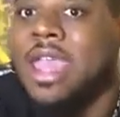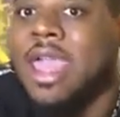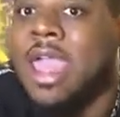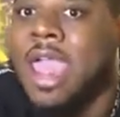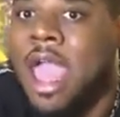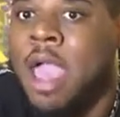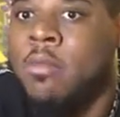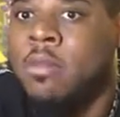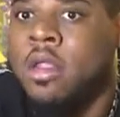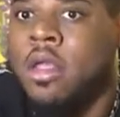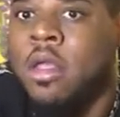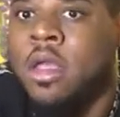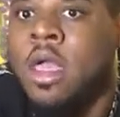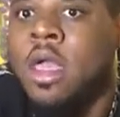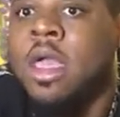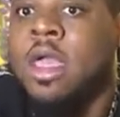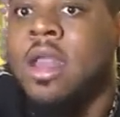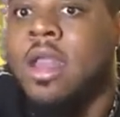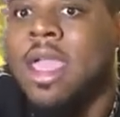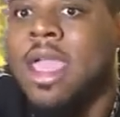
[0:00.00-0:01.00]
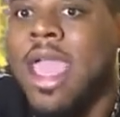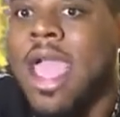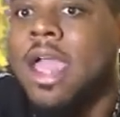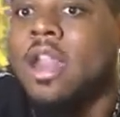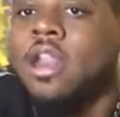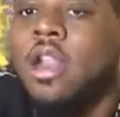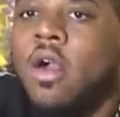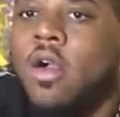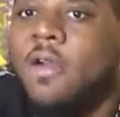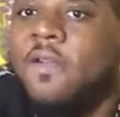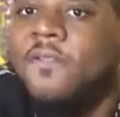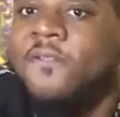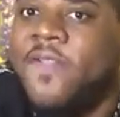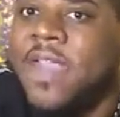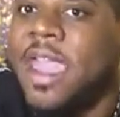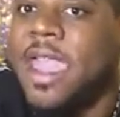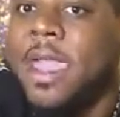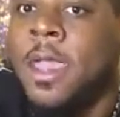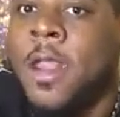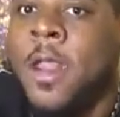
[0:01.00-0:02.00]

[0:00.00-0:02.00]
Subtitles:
Hamler. They got Noah Fant.